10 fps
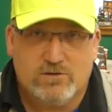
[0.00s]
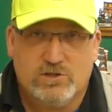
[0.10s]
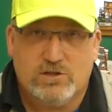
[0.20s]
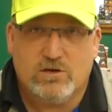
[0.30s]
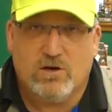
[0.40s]

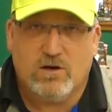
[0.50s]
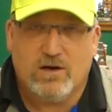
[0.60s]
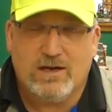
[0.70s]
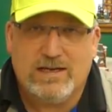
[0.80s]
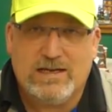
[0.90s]

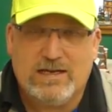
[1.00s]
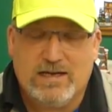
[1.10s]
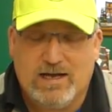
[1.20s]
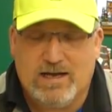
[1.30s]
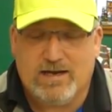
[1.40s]

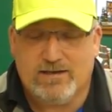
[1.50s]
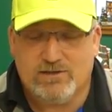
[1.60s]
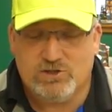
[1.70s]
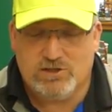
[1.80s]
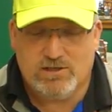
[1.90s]

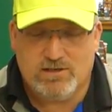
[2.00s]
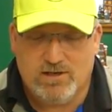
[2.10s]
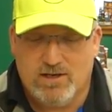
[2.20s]
G-R-E-I-G.